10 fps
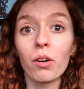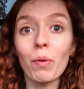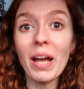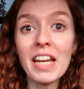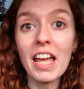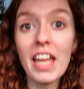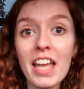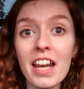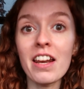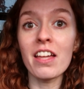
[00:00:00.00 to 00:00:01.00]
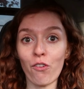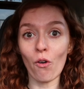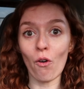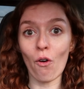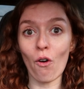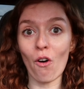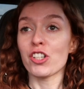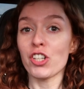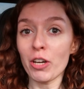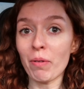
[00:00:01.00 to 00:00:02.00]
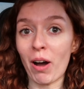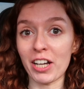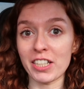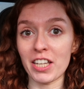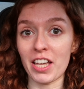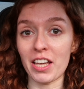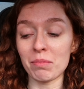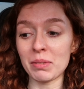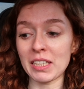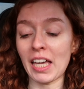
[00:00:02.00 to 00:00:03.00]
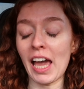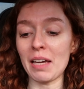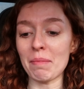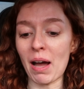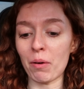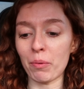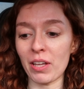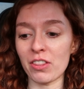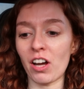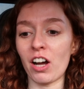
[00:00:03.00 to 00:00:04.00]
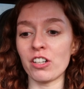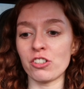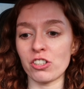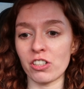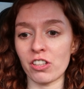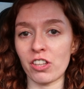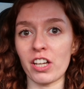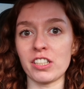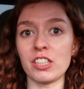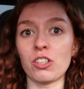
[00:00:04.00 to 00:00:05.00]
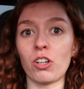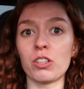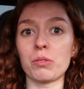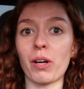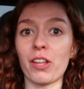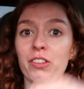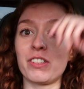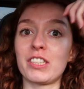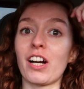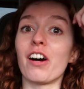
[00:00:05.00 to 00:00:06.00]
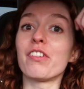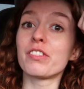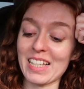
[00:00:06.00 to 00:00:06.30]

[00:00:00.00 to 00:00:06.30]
Went in for 2 items, came out with $130 worth of stuff.